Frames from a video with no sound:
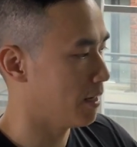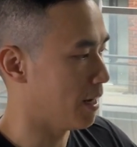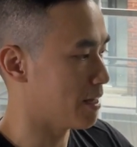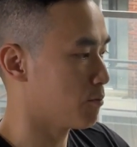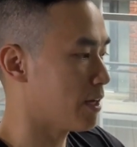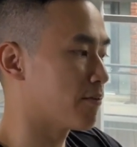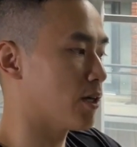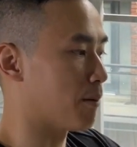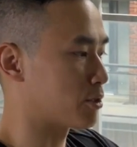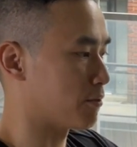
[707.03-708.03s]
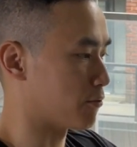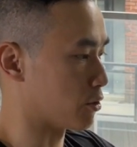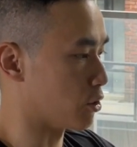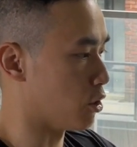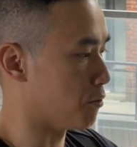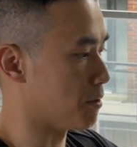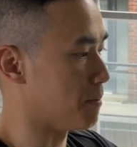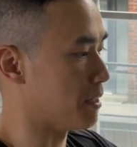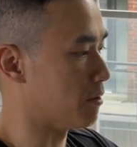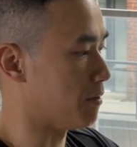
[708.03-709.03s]
And then we have the option for go in the
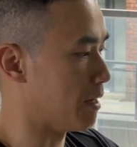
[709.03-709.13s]
middle.